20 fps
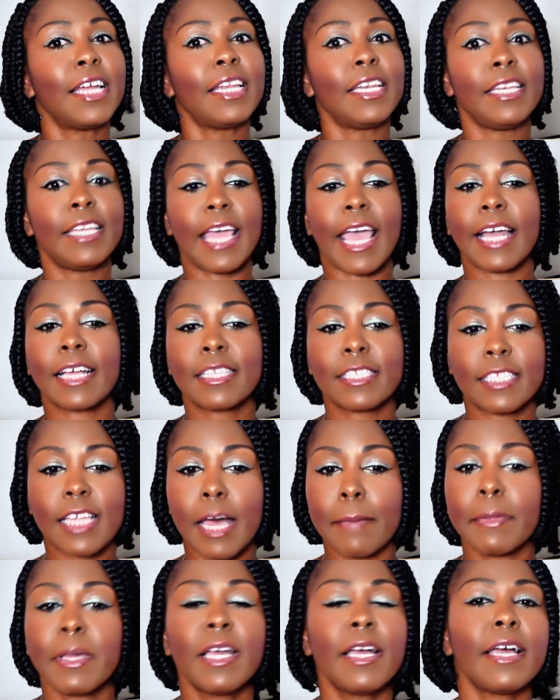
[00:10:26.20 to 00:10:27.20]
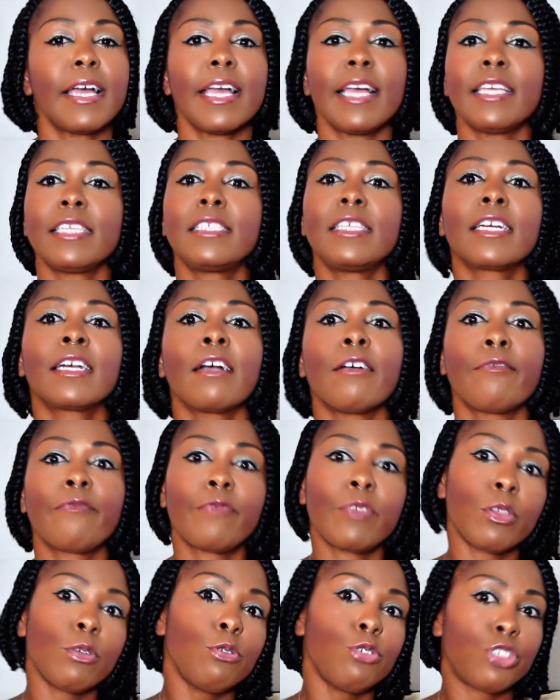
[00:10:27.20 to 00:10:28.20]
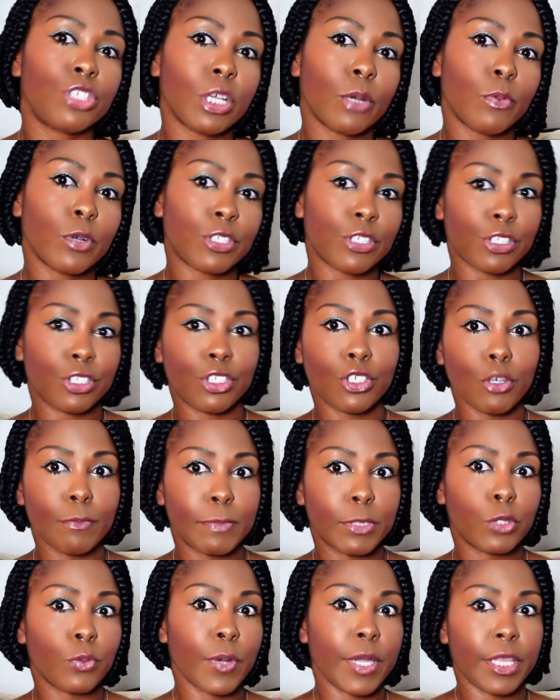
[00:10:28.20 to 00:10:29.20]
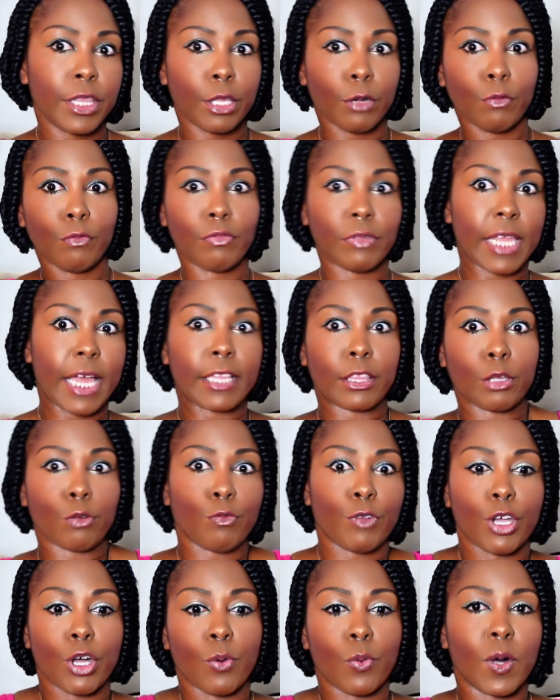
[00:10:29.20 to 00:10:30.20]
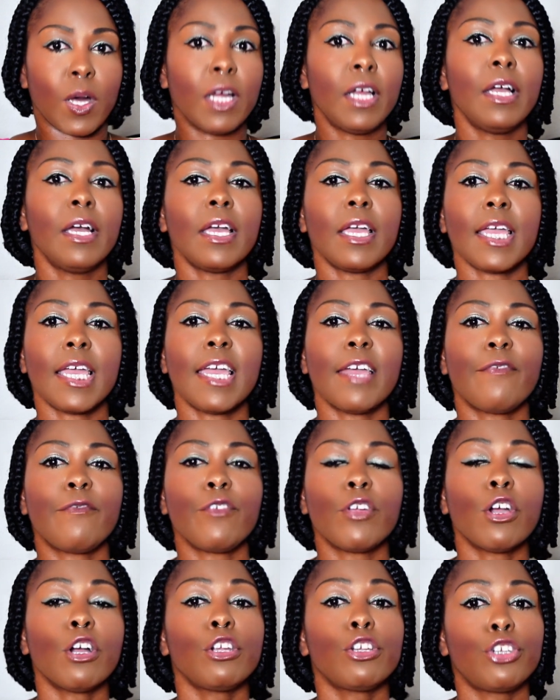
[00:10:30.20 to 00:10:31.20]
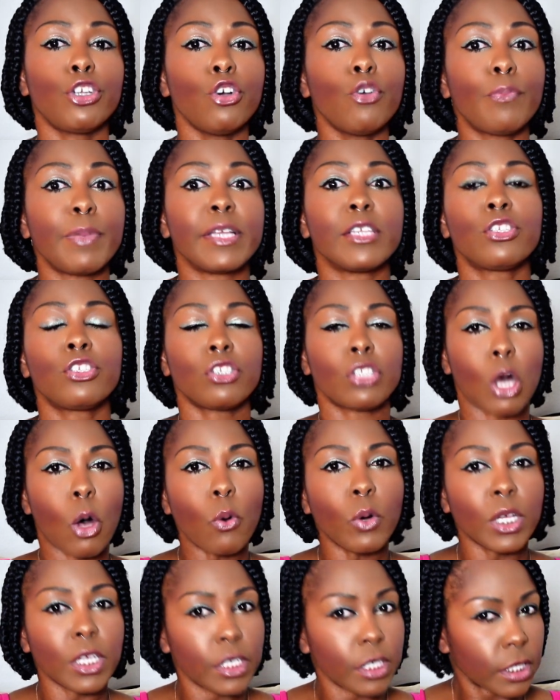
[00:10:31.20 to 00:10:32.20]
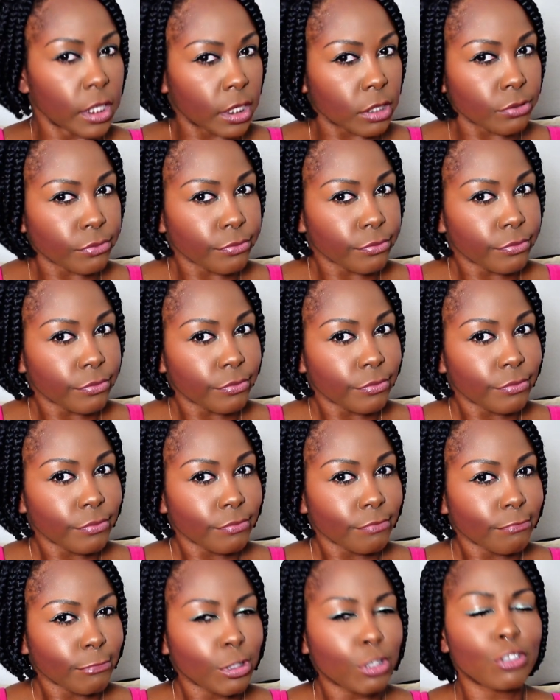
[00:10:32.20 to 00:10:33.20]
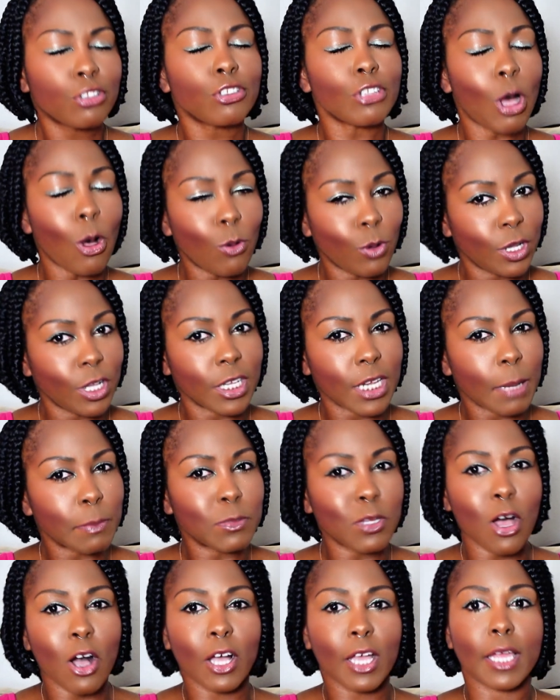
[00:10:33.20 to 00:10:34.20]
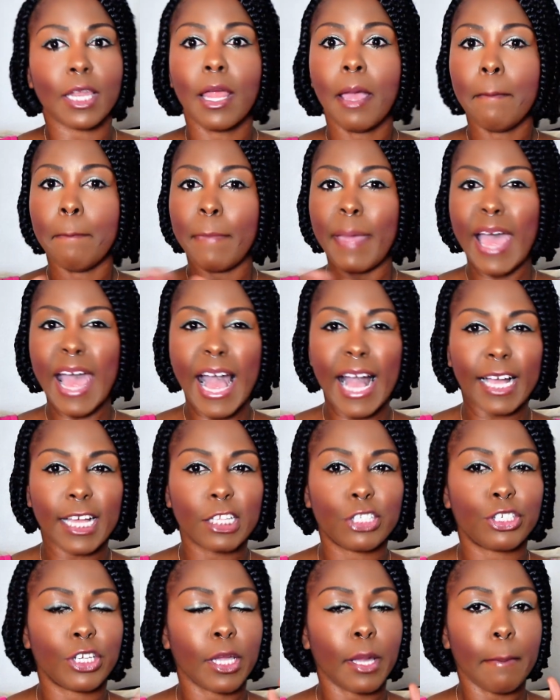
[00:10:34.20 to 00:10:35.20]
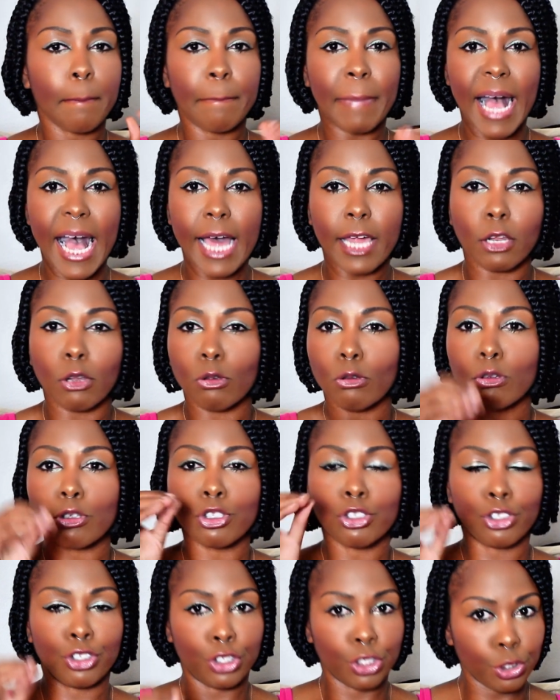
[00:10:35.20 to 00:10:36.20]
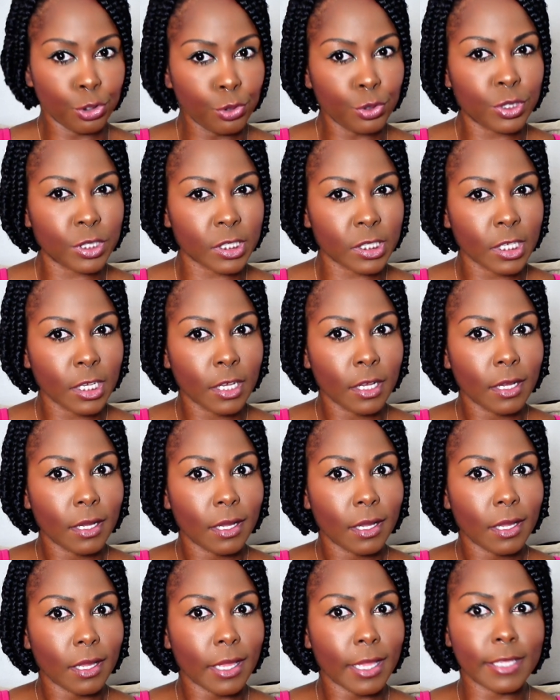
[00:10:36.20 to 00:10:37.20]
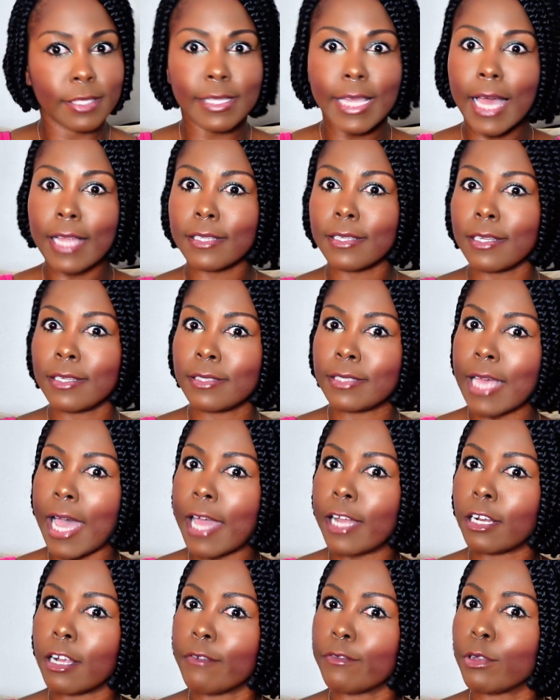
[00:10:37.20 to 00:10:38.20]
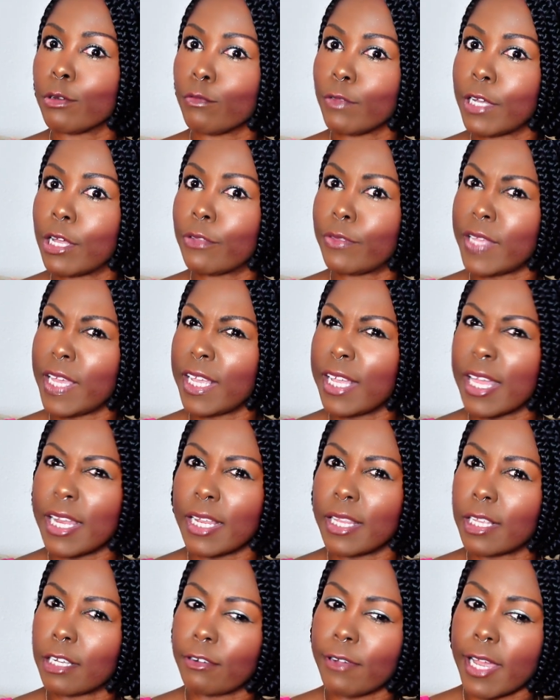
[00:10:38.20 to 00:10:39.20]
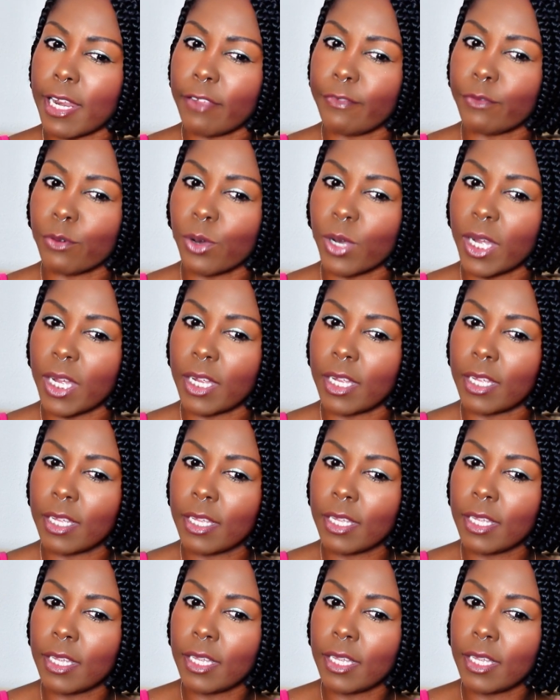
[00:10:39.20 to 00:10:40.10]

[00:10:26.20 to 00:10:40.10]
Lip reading: Next up is the confusion with the dupe between the real one. If your dupe is so good, I'm talking packaging, bottle, juice, is that designer of the real thing getting the credit for it?